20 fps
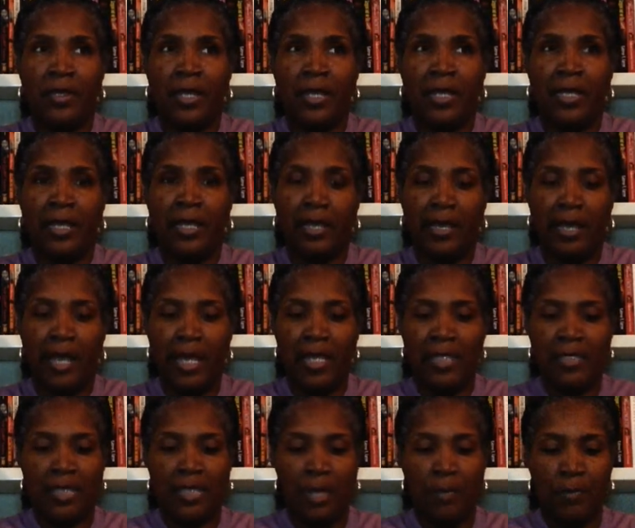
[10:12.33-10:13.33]
Like
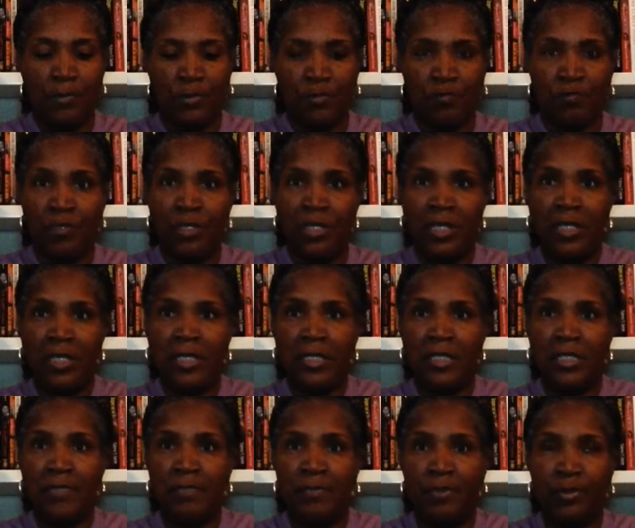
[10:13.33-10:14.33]
as I was reading
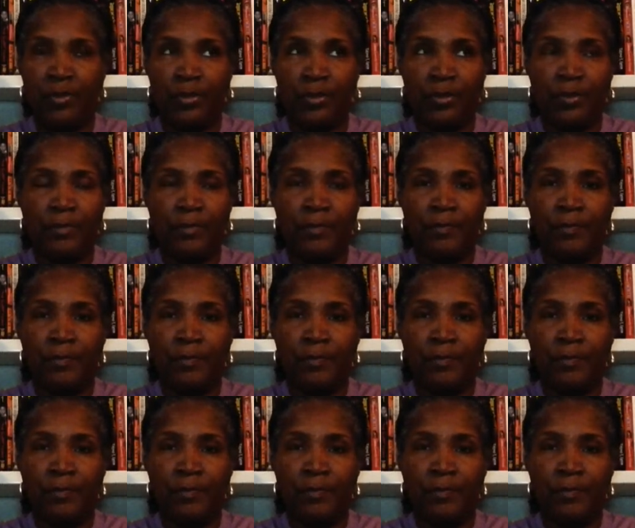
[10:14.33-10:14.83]
this book,